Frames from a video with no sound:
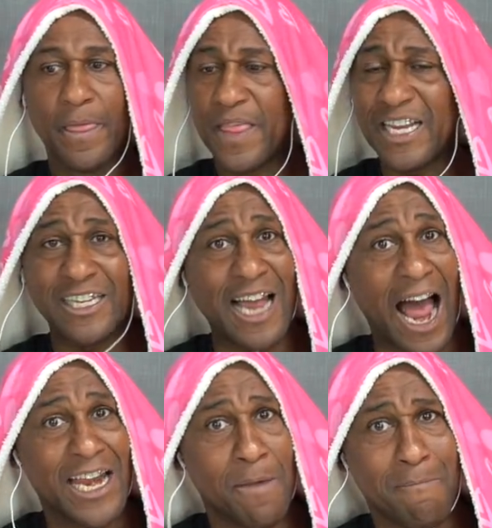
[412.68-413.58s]
This is an
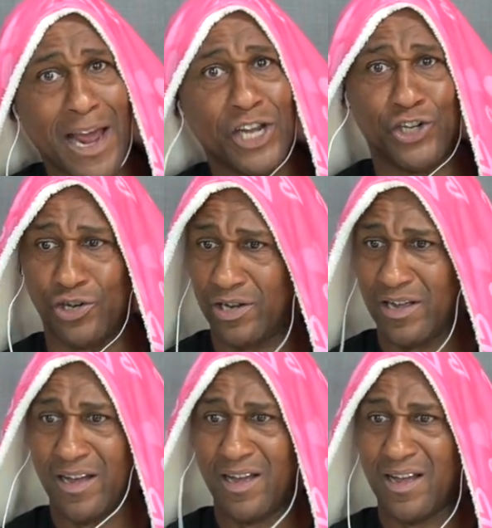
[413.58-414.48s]

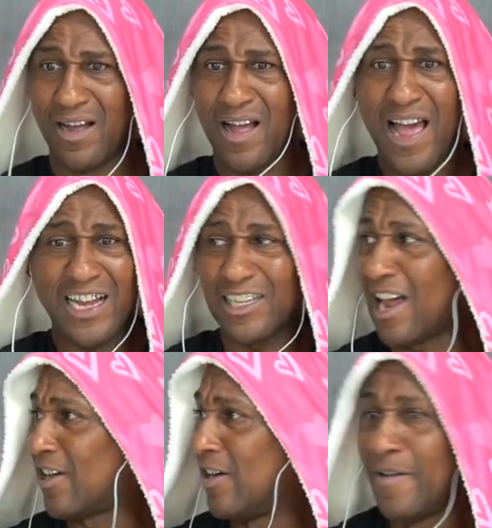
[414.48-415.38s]
animation. It's
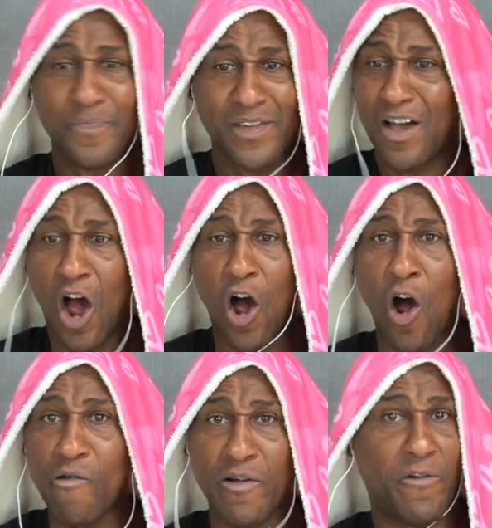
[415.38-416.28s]
like a
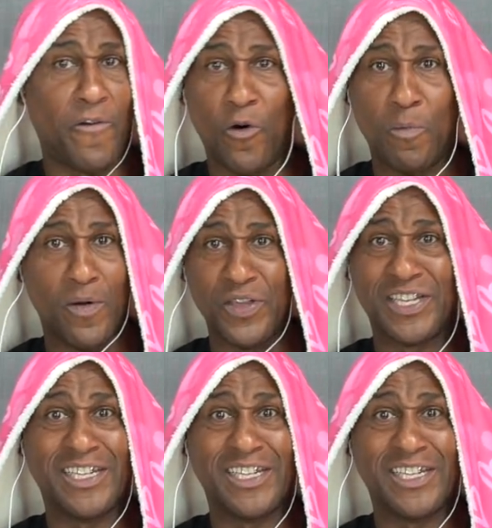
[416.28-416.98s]
horror film at the